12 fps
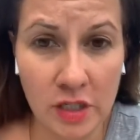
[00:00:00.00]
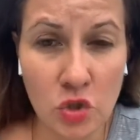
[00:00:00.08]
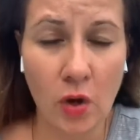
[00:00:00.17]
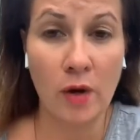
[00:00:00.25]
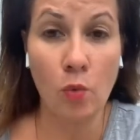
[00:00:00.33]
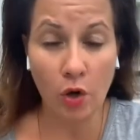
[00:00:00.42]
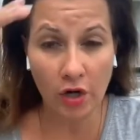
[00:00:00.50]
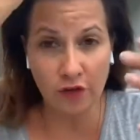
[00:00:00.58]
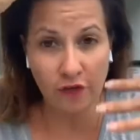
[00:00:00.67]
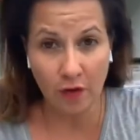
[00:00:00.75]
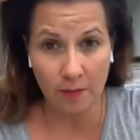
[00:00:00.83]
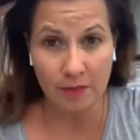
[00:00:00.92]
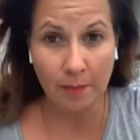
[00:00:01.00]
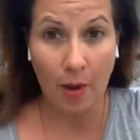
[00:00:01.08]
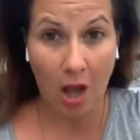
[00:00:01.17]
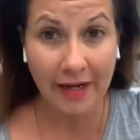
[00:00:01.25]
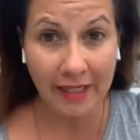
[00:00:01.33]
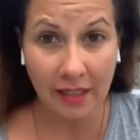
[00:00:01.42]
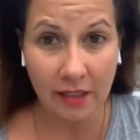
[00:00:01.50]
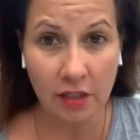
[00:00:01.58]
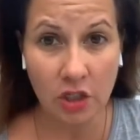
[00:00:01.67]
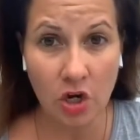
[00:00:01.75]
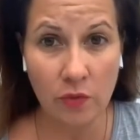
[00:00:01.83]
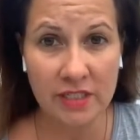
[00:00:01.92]
So I work from the body,
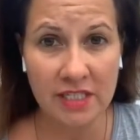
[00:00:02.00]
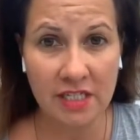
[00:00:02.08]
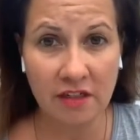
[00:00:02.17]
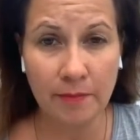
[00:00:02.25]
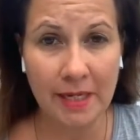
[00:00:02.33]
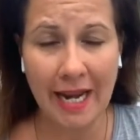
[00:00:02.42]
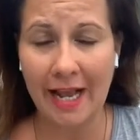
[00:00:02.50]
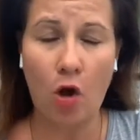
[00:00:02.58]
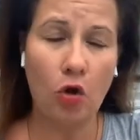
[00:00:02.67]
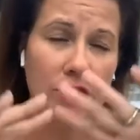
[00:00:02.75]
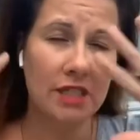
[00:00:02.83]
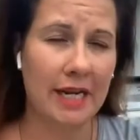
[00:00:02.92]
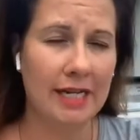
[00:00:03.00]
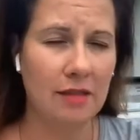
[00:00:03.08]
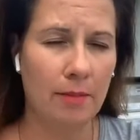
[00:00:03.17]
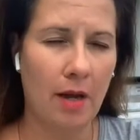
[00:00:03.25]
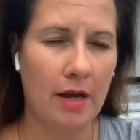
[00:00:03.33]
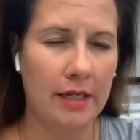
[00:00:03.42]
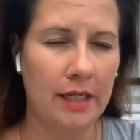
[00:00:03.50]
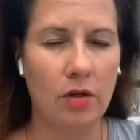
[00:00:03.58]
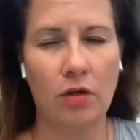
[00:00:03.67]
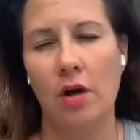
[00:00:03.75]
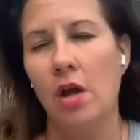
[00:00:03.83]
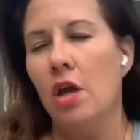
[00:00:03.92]
you know, instead of being like, oh, denying the body
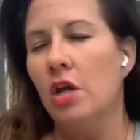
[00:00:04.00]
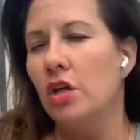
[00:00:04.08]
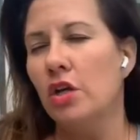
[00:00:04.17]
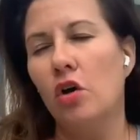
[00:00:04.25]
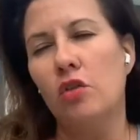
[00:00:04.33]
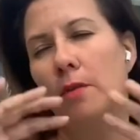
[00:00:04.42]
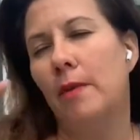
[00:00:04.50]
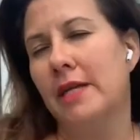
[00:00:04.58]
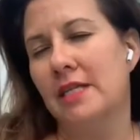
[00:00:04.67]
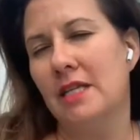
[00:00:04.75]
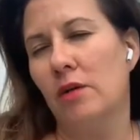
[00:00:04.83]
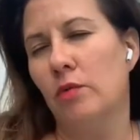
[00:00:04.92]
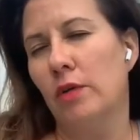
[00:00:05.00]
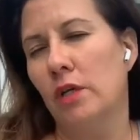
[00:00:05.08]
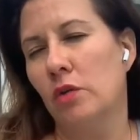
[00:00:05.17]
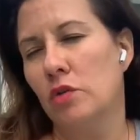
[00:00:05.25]
or, you know, the body's not real.